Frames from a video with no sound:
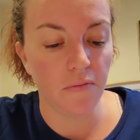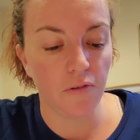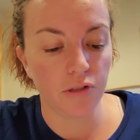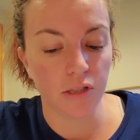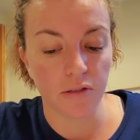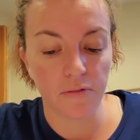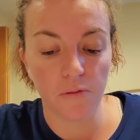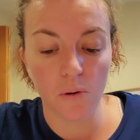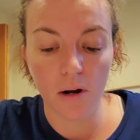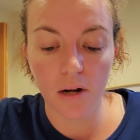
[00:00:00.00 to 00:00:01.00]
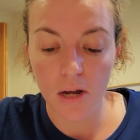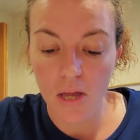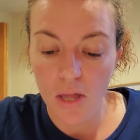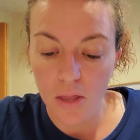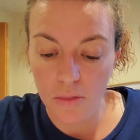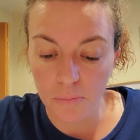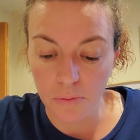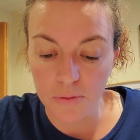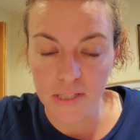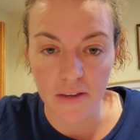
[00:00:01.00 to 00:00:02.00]
verses 4
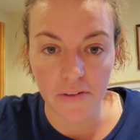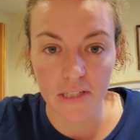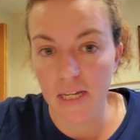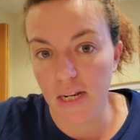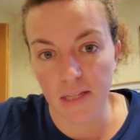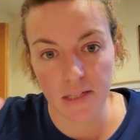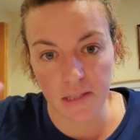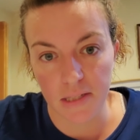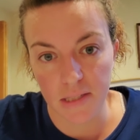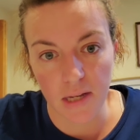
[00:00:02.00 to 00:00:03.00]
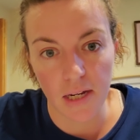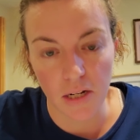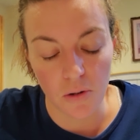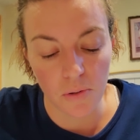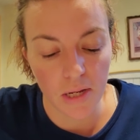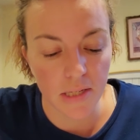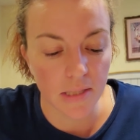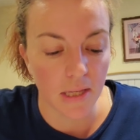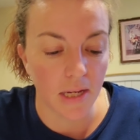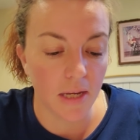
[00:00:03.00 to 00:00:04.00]
through 17, it's the side note. He's
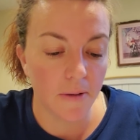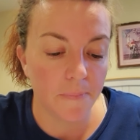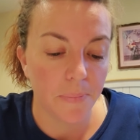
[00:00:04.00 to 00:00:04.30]
like,